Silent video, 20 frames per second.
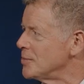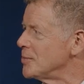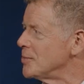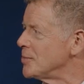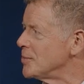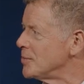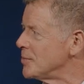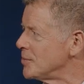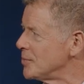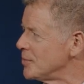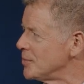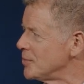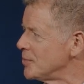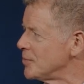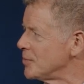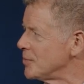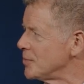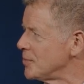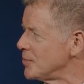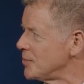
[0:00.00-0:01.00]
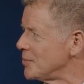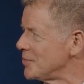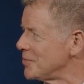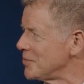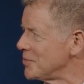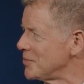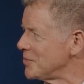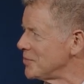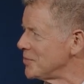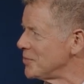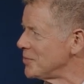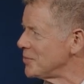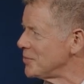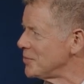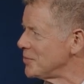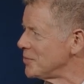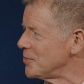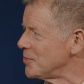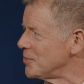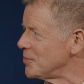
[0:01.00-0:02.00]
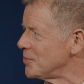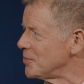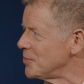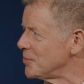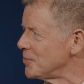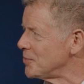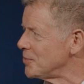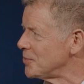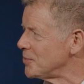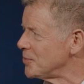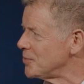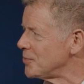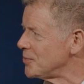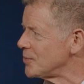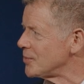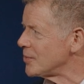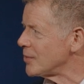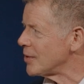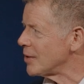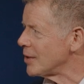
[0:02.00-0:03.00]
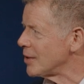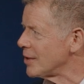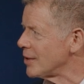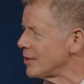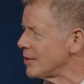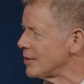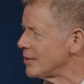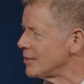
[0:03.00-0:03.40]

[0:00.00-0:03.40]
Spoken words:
(silent)